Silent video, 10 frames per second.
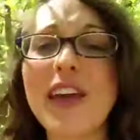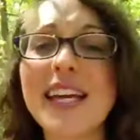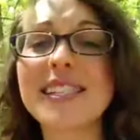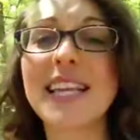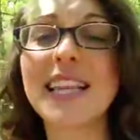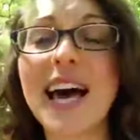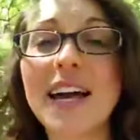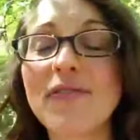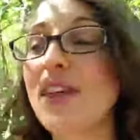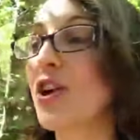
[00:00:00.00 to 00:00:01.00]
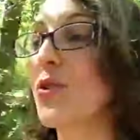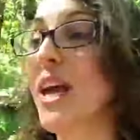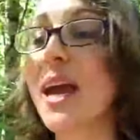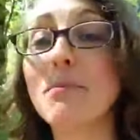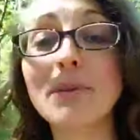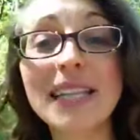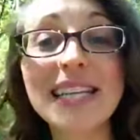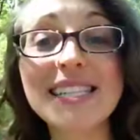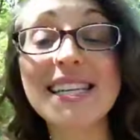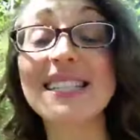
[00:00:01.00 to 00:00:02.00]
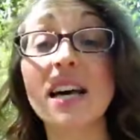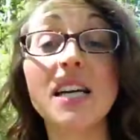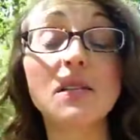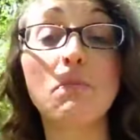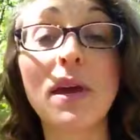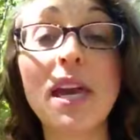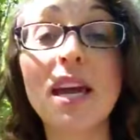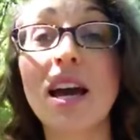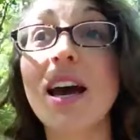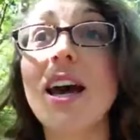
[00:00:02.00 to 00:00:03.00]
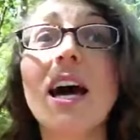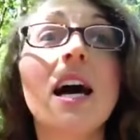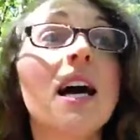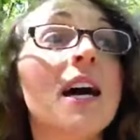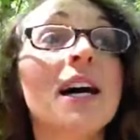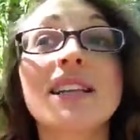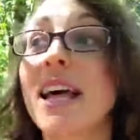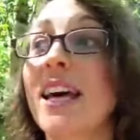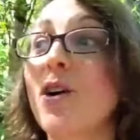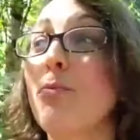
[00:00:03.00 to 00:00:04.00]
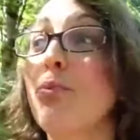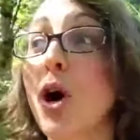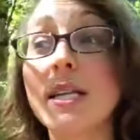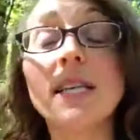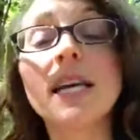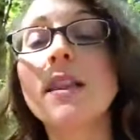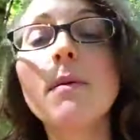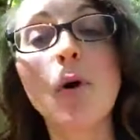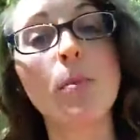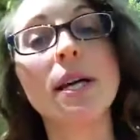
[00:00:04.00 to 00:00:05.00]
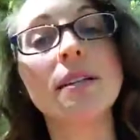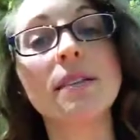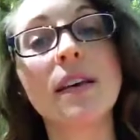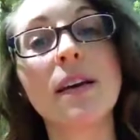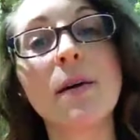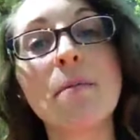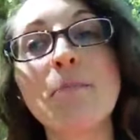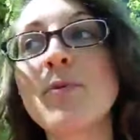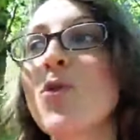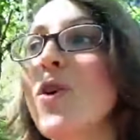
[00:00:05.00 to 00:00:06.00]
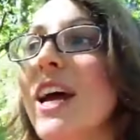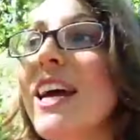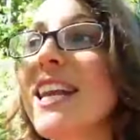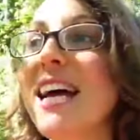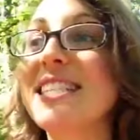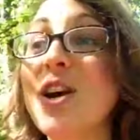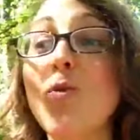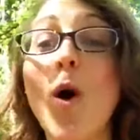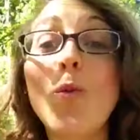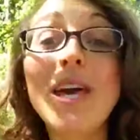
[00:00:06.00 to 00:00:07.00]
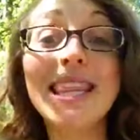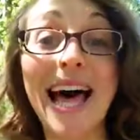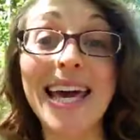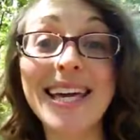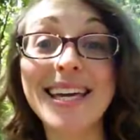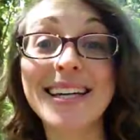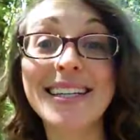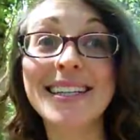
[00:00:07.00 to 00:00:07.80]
things in life that create bliss. It's us being like present in the moment, recognizing what we like,